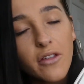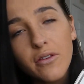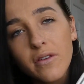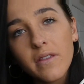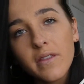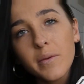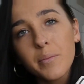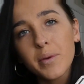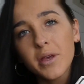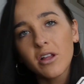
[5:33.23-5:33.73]
Other
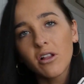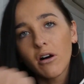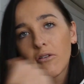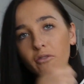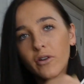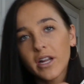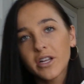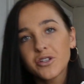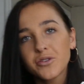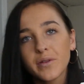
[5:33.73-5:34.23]
than the peel off
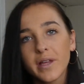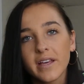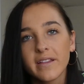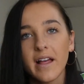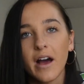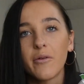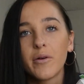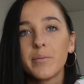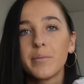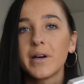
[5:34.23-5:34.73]
one, I do like
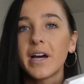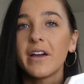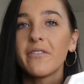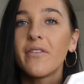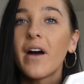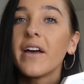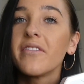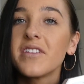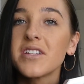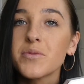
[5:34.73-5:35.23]
that one, but I
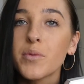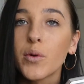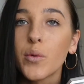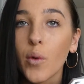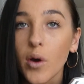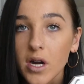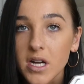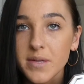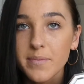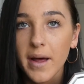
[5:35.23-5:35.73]
find this one
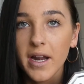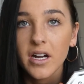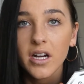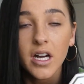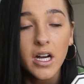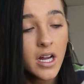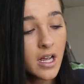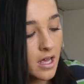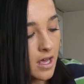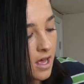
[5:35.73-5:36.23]
works better.